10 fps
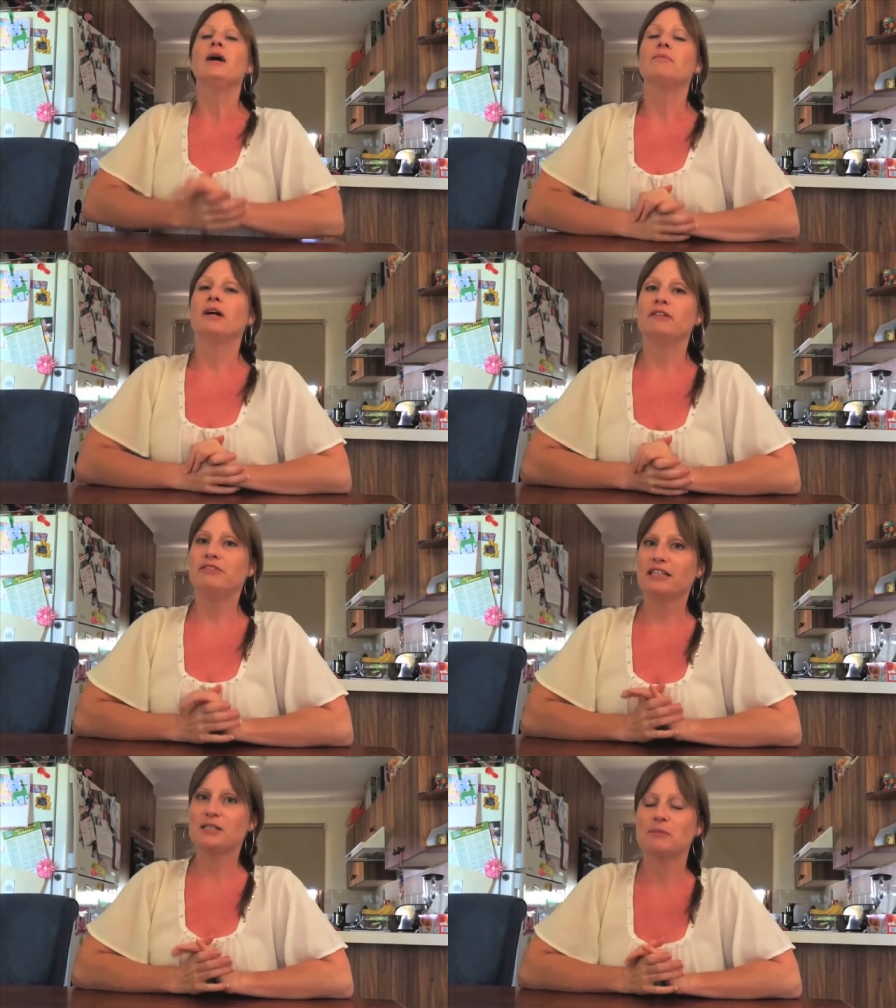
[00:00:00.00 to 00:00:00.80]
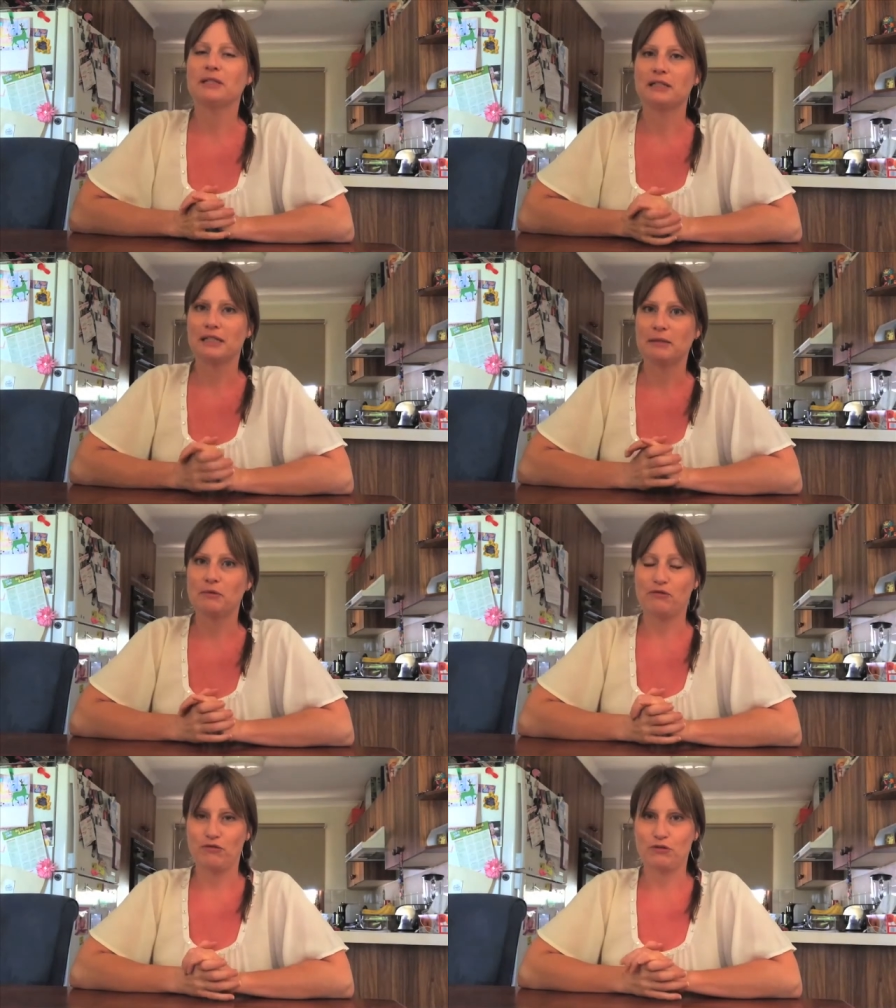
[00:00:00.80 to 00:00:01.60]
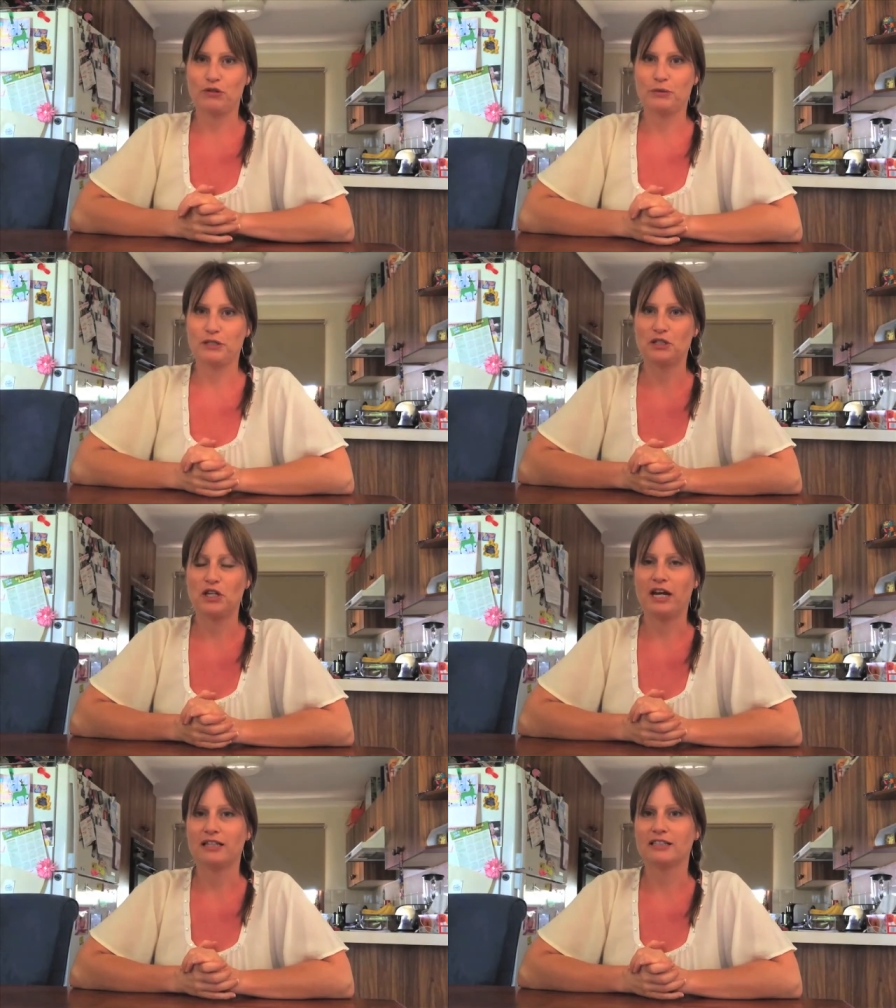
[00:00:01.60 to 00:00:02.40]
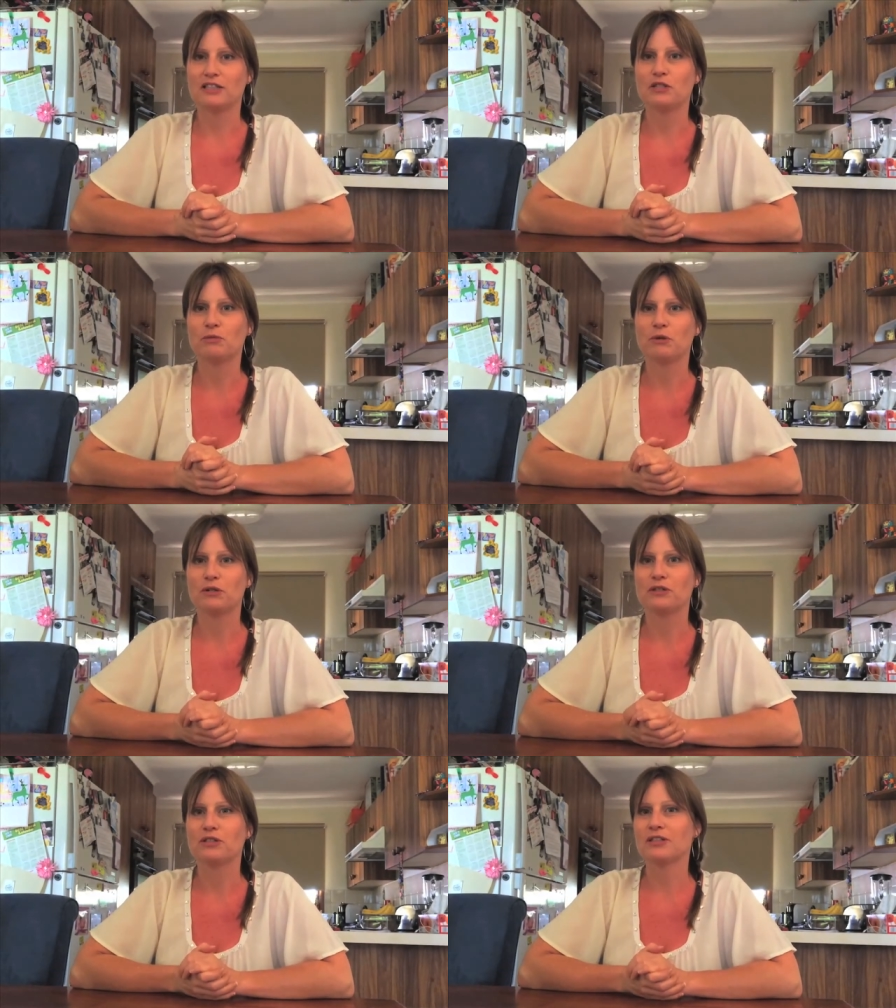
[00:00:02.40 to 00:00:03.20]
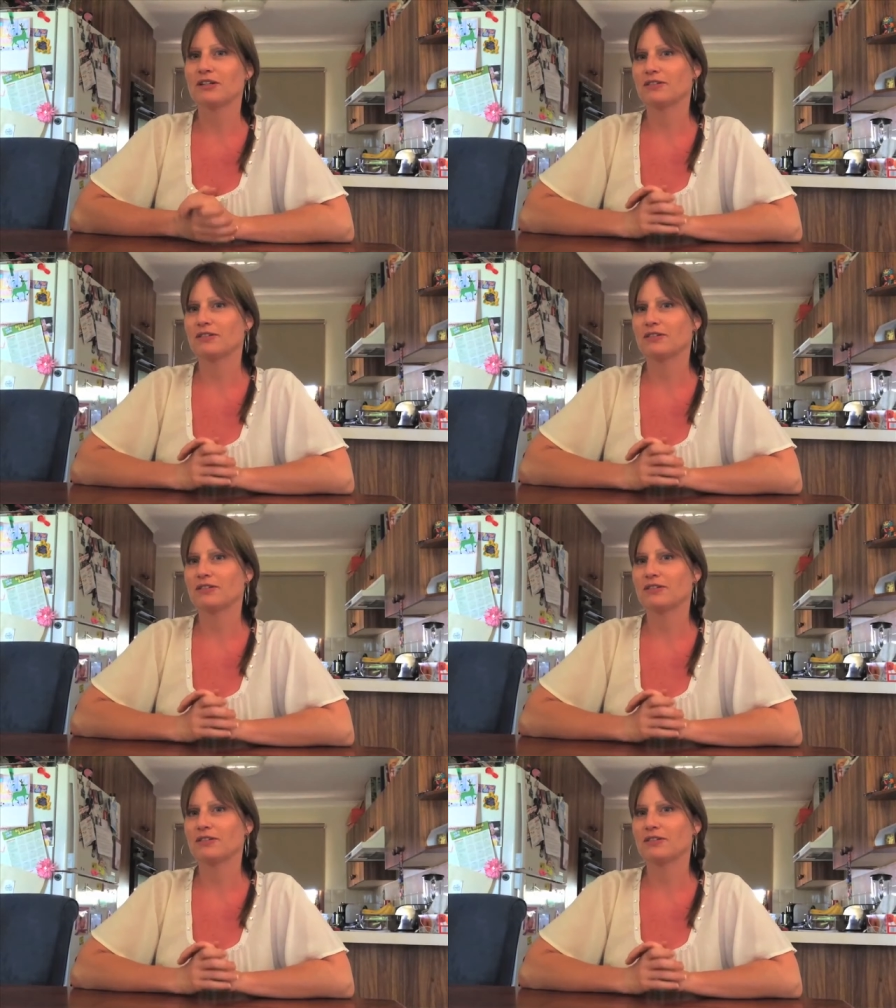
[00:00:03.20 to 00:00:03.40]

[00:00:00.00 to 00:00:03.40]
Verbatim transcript: My flexibility before doing the challenge was